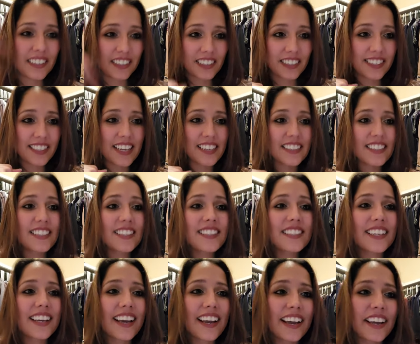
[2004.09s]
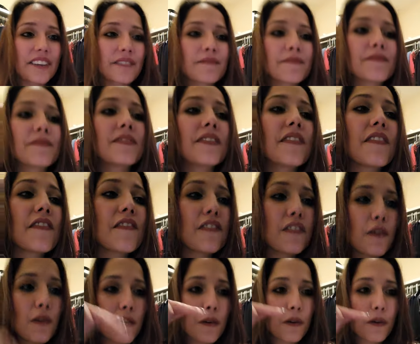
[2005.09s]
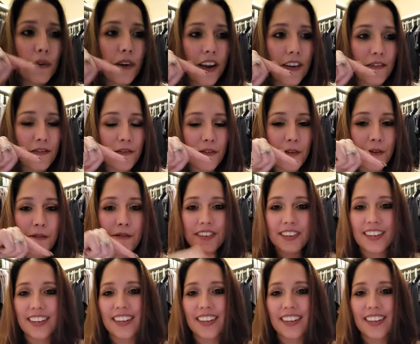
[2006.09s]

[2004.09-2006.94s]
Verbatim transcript: Scent of the day, Floral Grapefruit,